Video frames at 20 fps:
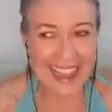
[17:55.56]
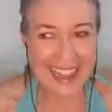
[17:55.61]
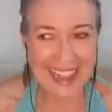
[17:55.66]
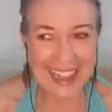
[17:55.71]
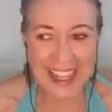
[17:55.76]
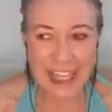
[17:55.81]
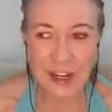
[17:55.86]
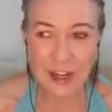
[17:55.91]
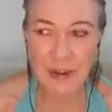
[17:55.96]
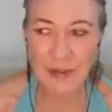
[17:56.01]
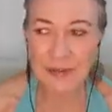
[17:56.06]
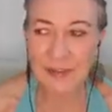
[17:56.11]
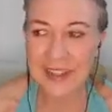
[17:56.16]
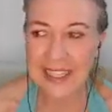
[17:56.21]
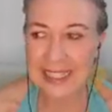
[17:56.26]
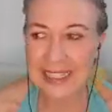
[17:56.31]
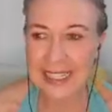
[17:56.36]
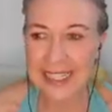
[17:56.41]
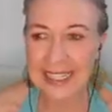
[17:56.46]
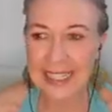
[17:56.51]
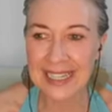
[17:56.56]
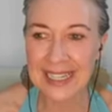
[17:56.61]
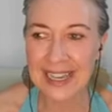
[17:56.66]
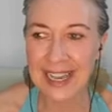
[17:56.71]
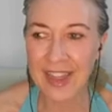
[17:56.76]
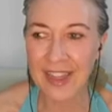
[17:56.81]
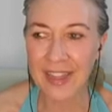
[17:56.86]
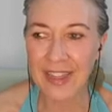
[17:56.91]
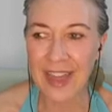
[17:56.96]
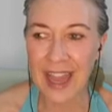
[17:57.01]
they're feeling
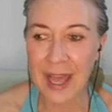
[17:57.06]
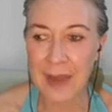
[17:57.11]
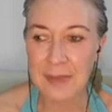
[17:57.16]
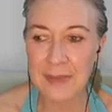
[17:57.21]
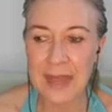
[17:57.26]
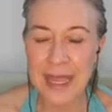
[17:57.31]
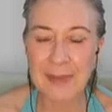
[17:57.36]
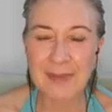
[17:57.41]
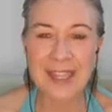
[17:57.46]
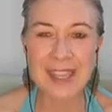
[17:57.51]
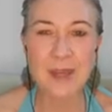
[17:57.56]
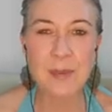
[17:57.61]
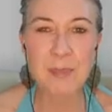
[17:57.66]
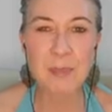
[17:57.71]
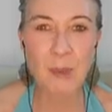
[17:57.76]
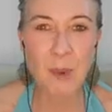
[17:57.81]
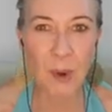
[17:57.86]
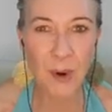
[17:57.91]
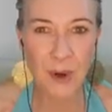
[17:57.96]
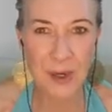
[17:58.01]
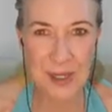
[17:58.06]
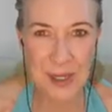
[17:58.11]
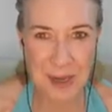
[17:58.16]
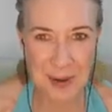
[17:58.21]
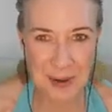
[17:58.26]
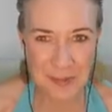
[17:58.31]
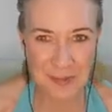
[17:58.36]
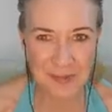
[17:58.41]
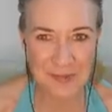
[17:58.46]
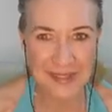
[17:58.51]
that maybe the
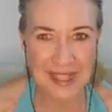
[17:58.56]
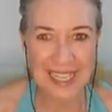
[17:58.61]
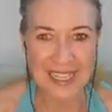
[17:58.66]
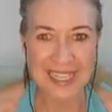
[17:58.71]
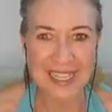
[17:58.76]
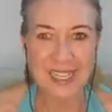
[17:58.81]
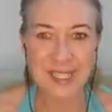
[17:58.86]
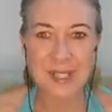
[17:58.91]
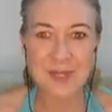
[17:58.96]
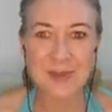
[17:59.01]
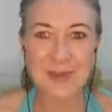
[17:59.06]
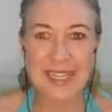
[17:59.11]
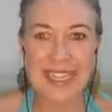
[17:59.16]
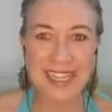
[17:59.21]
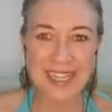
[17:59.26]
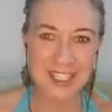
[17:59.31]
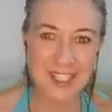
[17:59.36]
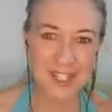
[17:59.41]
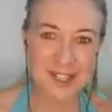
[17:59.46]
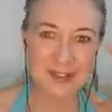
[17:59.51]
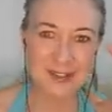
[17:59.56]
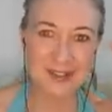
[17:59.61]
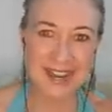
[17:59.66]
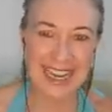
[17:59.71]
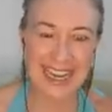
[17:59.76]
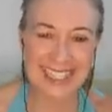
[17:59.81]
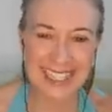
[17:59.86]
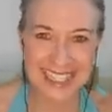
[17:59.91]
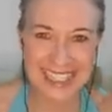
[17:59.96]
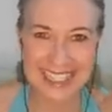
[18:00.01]
boredom is being
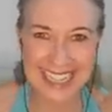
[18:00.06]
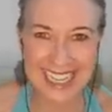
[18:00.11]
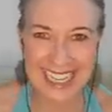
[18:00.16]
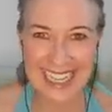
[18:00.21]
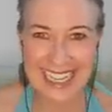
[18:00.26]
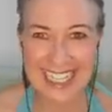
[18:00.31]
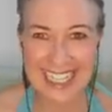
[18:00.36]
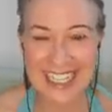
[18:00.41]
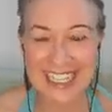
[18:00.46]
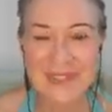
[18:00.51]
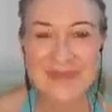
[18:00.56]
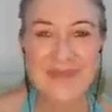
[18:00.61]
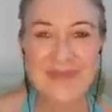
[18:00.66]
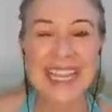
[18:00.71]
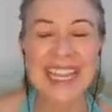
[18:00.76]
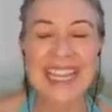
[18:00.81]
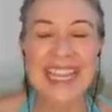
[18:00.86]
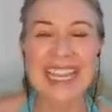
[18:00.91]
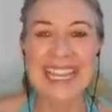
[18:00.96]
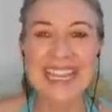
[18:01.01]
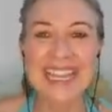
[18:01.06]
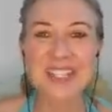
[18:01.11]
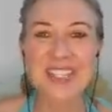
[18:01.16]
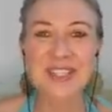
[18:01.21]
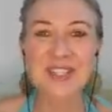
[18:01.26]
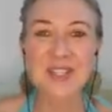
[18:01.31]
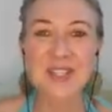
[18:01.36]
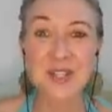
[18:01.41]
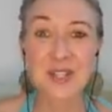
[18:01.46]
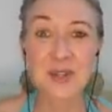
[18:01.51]
translated
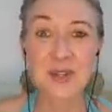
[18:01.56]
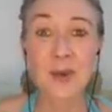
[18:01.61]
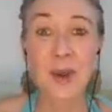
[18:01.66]
into